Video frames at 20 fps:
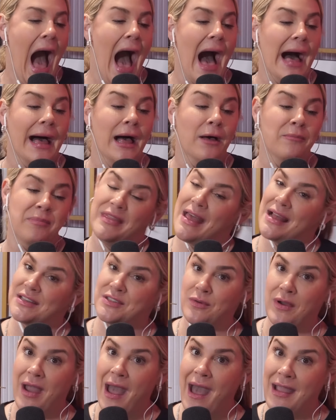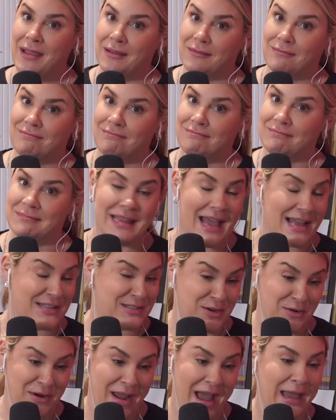But that's okay.
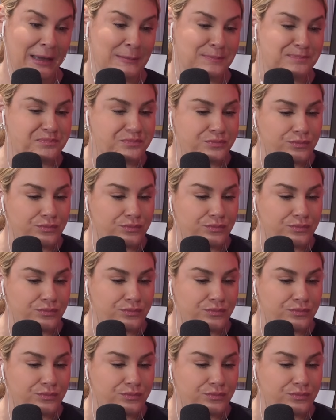That's okay.